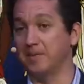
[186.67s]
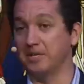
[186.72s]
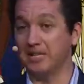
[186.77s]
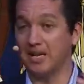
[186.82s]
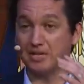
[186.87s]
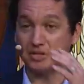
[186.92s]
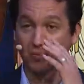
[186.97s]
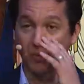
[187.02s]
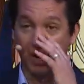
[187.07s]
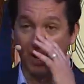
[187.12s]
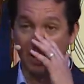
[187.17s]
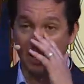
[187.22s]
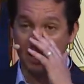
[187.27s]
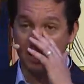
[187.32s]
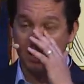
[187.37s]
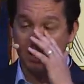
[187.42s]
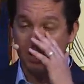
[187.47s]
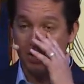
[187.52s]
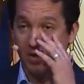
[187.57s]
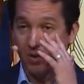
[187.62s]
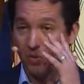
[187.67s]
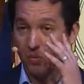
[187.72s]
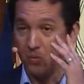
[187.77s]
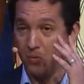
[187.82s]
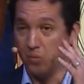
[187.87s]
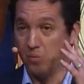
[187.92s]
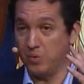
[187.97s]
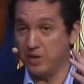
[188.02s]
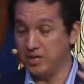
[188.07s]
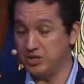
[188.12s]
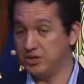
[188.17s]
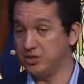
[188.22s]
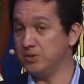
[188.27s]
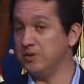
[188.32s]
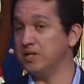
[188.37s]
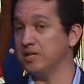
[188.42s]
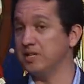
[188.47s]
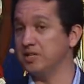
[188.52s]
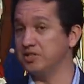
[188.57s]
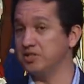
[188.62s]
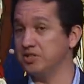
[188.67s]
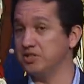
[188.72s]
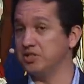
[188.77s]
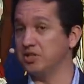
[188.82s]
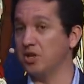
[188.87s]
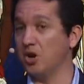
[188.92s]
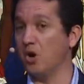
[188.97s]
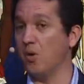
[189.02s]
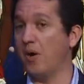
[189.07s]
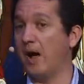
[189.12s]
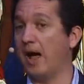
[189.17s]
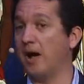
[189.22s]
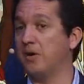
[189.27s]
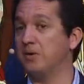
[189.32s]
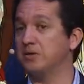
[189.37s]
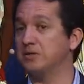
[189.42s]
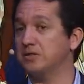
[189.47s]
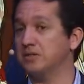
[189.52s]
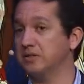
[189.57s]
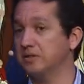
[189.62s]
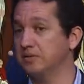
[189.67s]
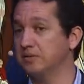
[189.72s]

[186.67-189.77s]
But that's why we do this is to go out